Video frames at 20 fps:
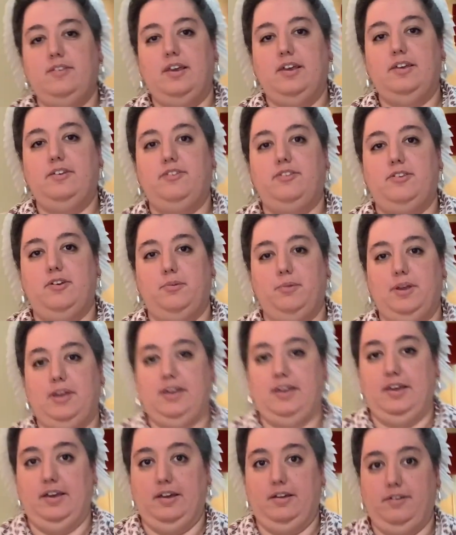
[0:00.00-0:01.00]
is a
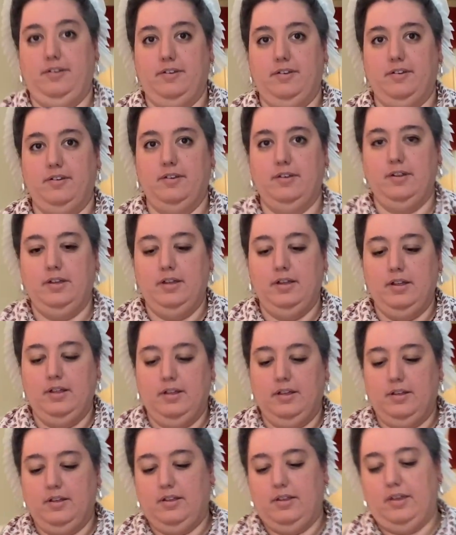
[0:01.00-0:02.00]
sewing kit.
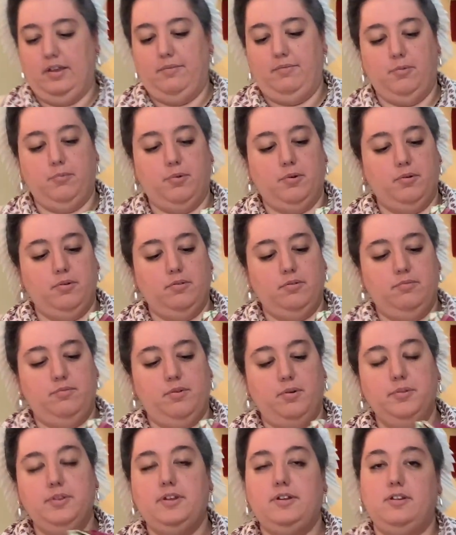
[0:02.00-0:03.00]
If it were
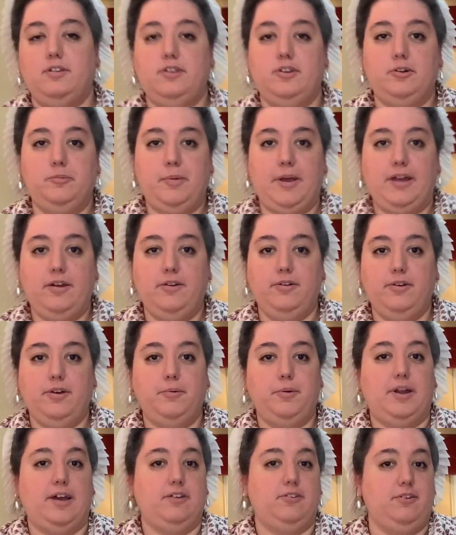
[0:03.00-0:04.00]
folded a little better,
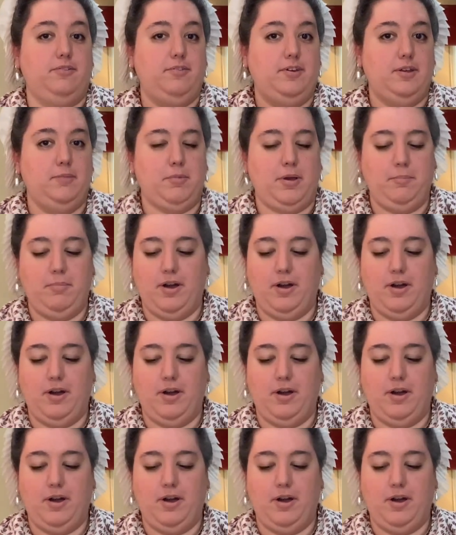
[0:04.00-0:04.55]
it would actually fit in my